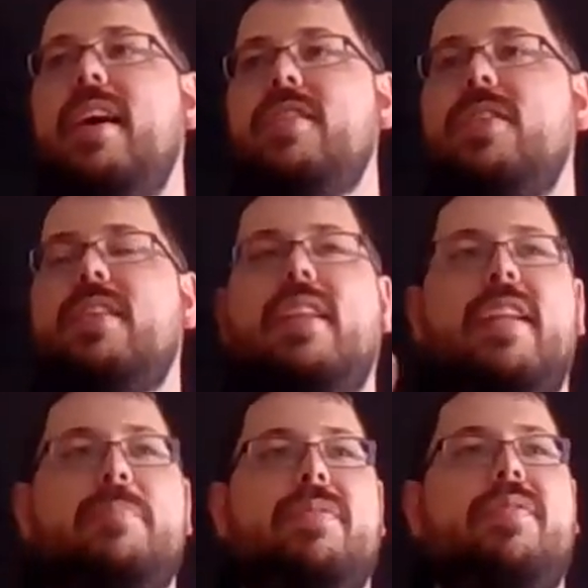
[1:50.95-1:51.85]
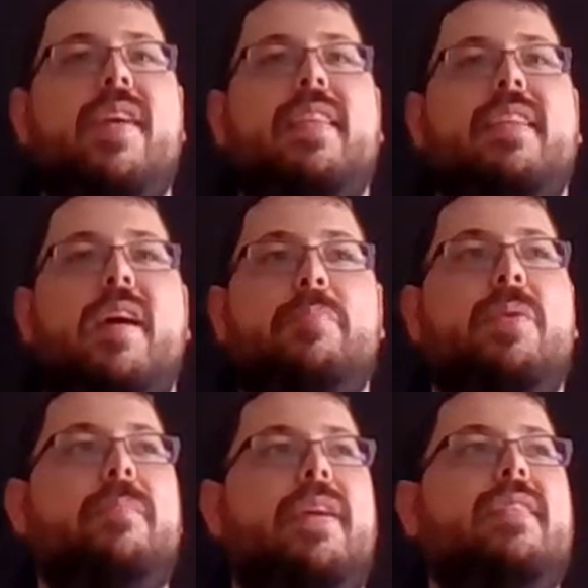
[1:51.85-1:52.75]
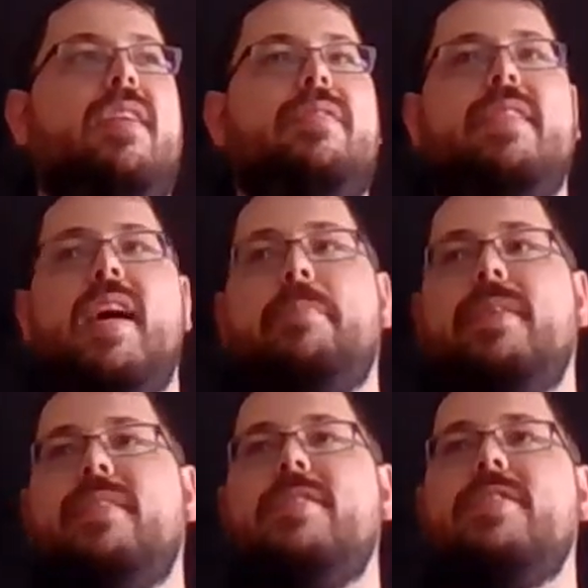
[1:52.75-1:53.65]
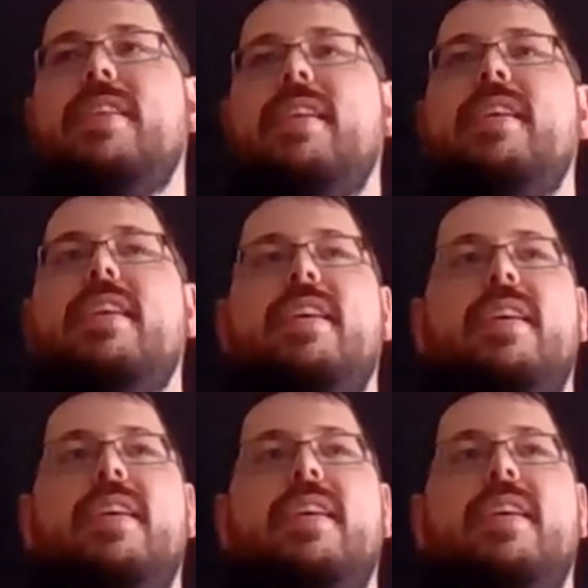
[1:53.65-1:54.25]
I took the leap of faith and I put myself in that position,